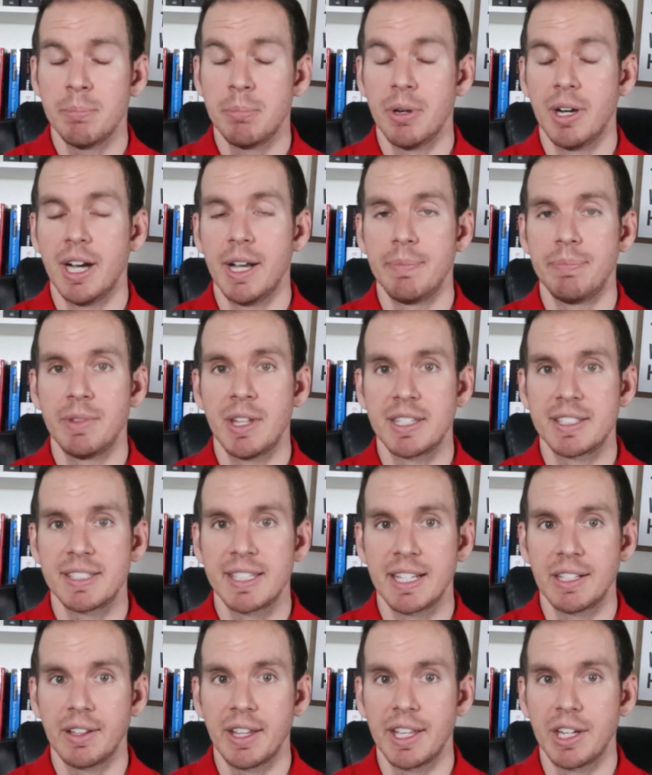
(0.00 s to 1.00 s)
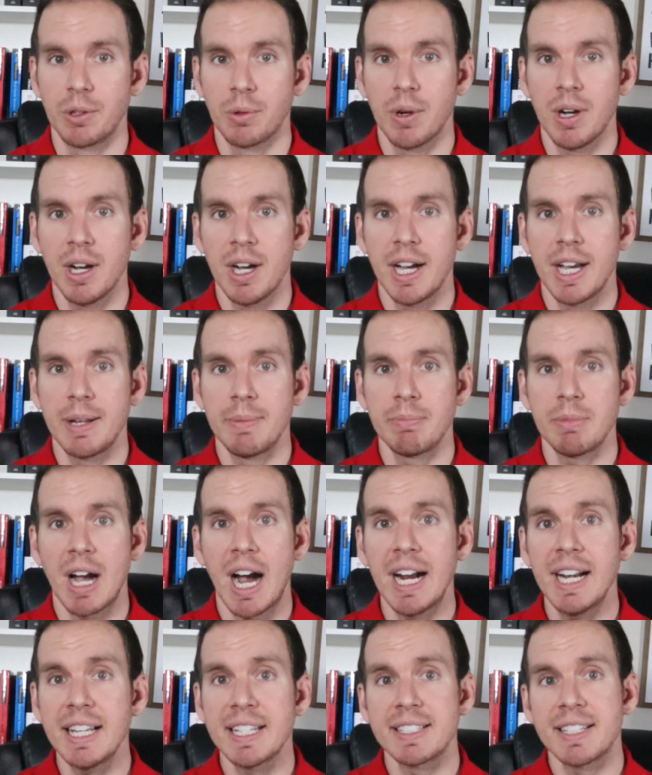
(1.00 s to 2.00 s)
But let's say later on,
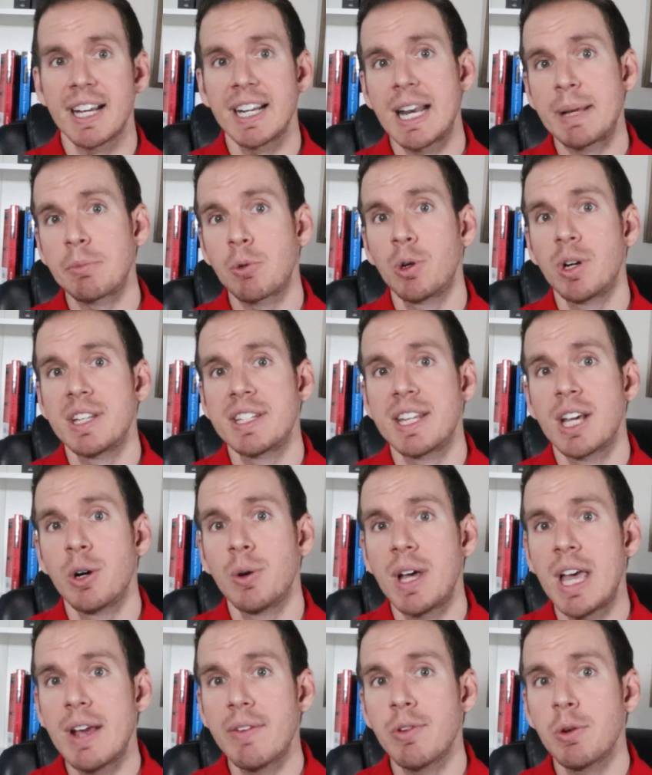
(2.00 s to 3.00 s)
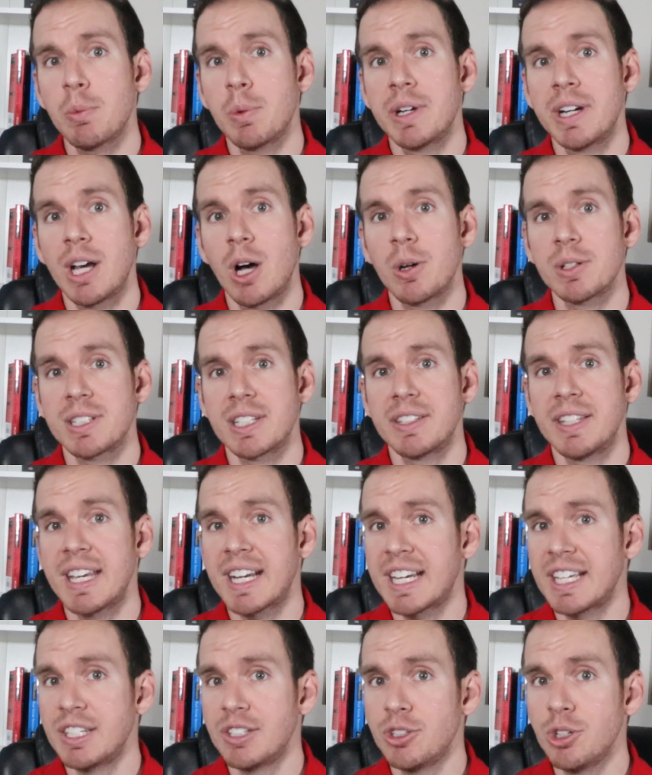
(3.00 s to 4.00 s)
I decide I'm going to tell everyone else that they
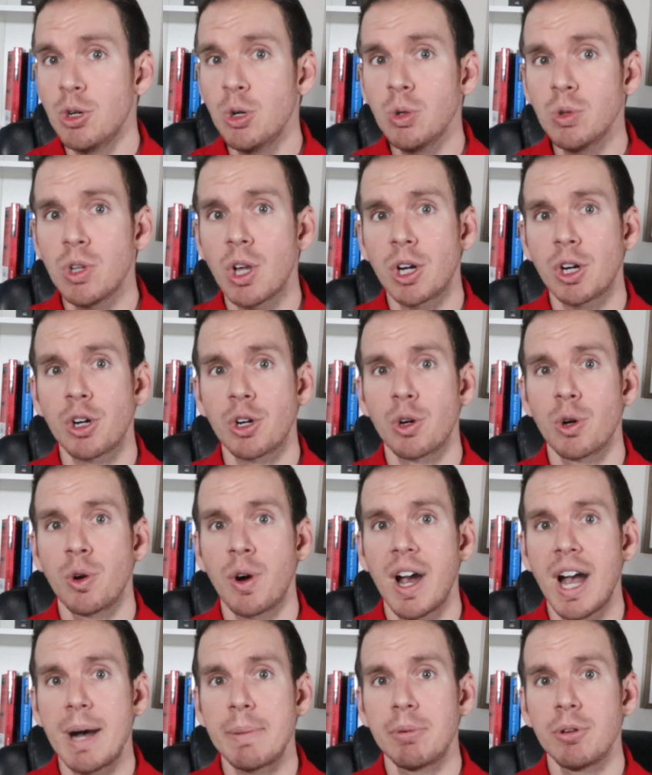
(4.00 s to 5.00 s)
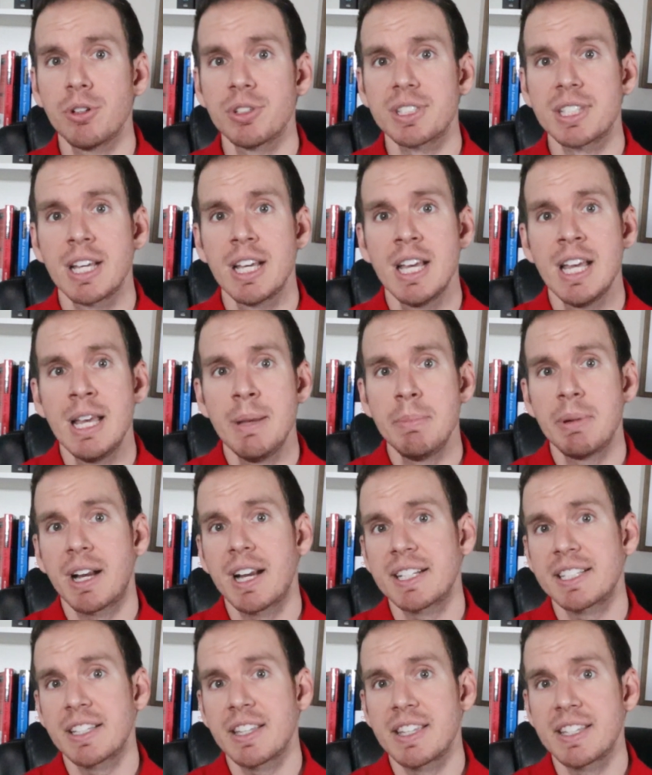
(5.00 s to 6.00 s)
can no longer grow apples
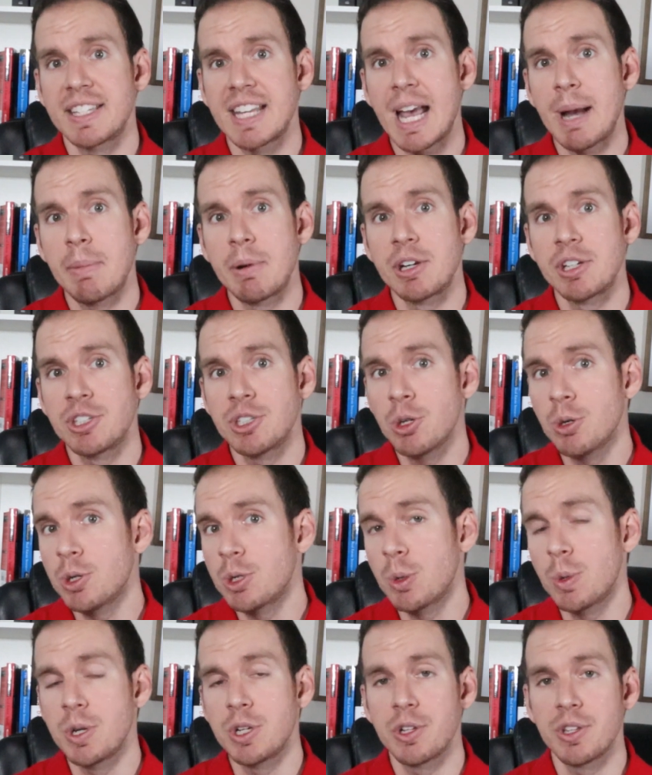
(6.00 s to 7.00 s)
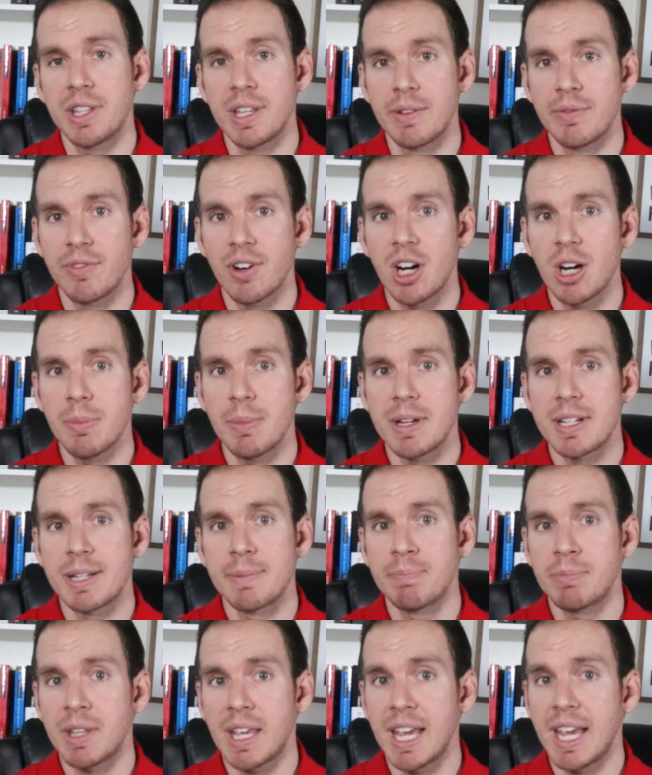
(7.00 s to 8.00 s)
because of the damage they're doing to the environment,
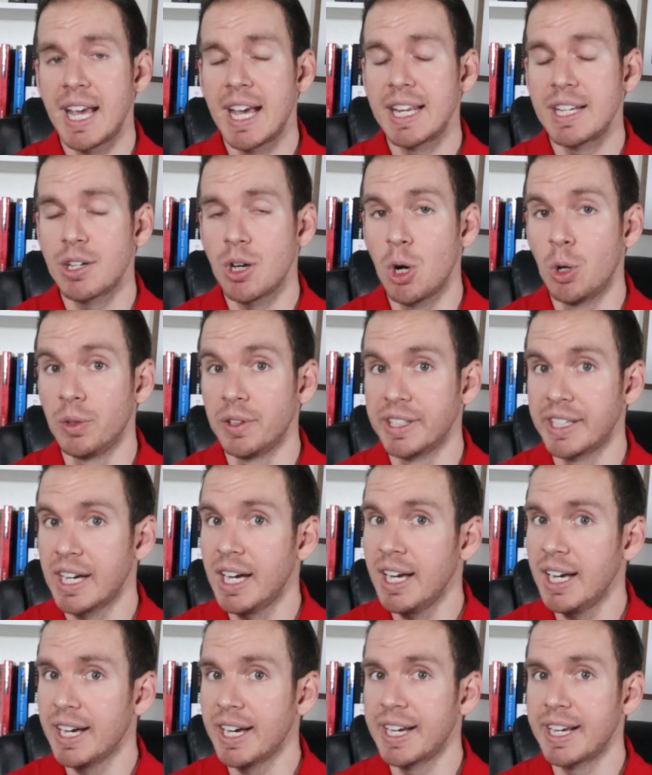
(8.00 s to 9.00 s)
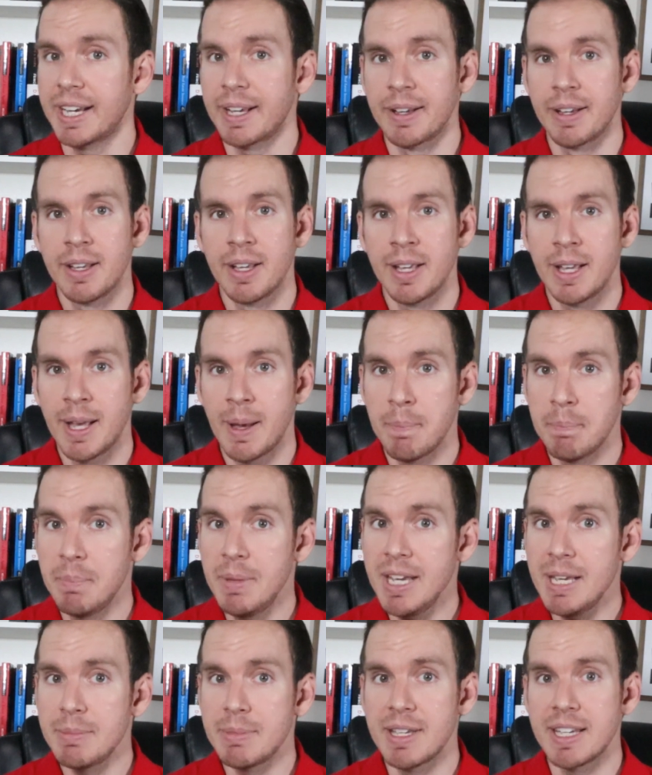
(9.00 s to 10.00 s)
and only I,
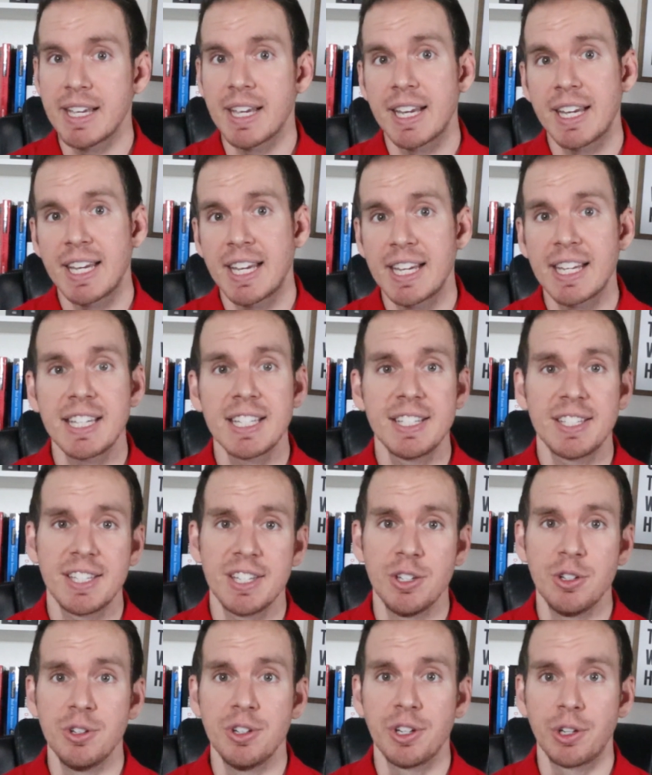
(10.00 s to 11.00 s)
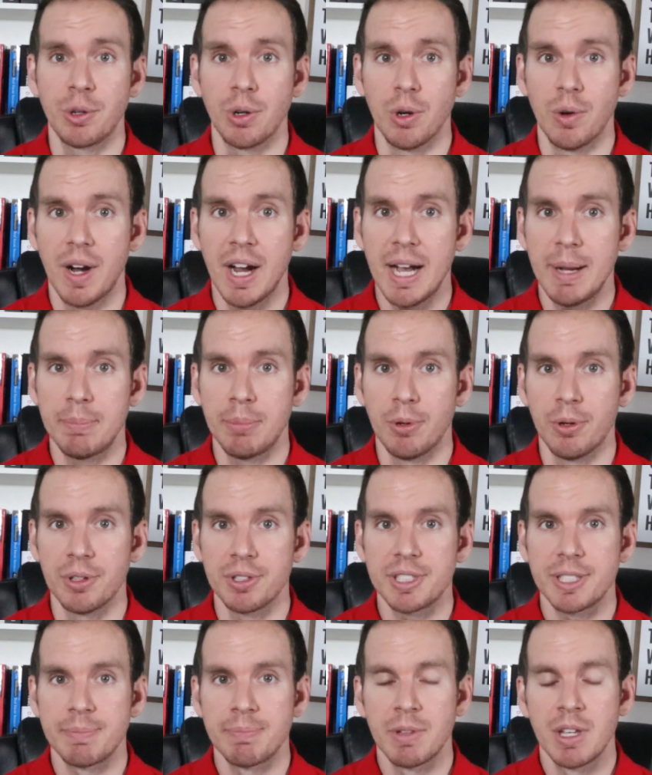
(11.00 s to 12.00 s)
maybe, can continue to grow
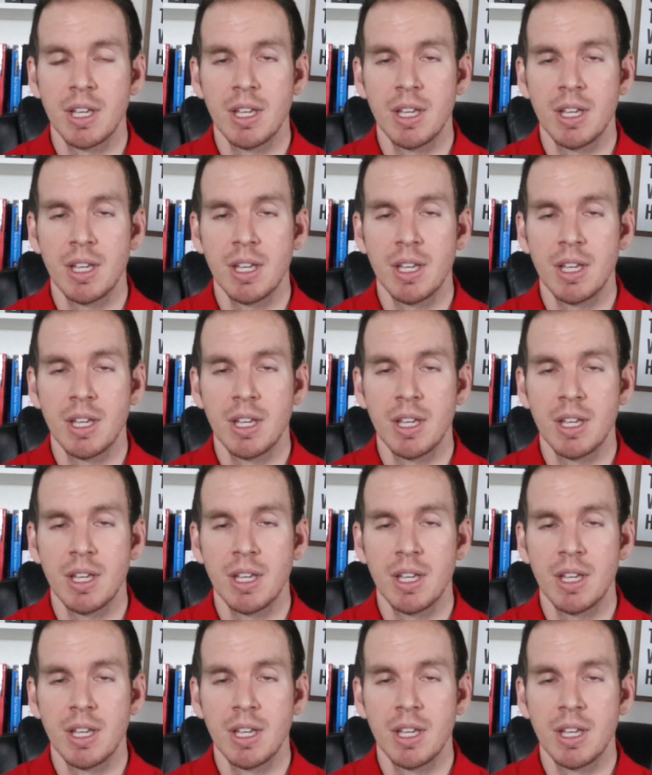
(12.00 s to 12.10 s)
apples.